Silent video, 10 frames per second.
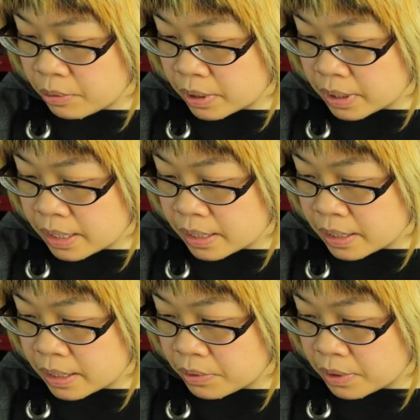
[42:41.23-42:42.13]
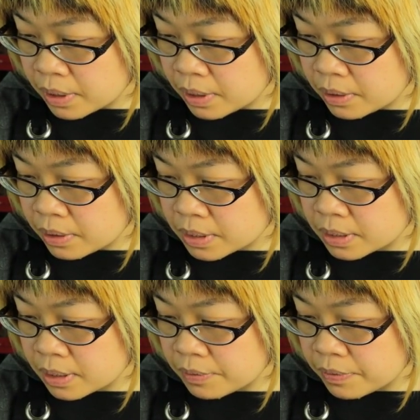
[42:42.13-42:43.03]
what other
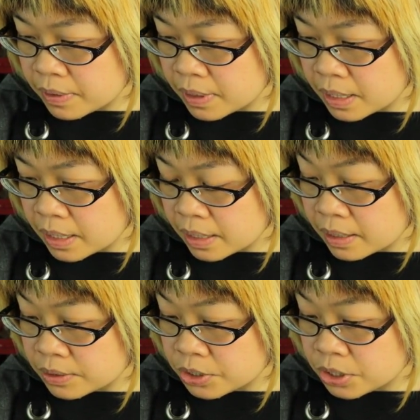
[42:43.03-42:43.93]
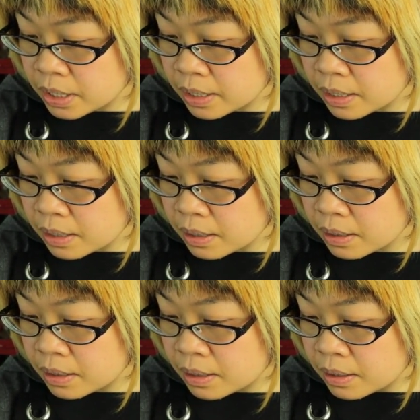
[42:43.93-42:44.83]
stuff that I can share
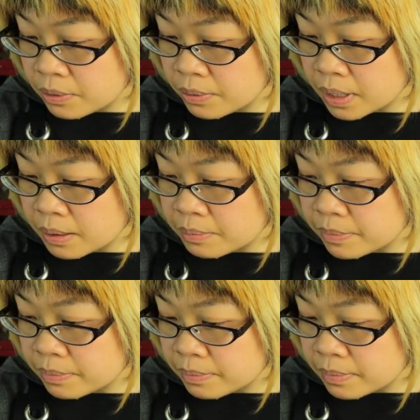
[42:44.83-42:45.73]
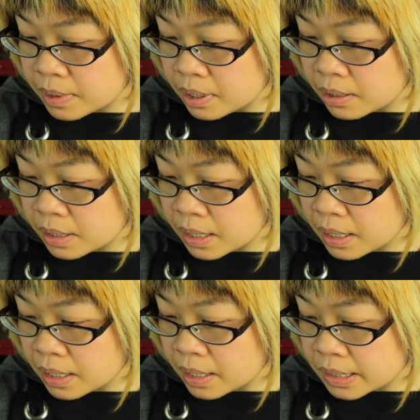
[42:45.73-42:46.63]
while I'm
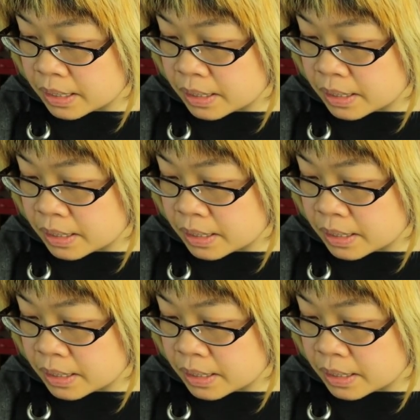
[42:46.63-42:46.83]
online.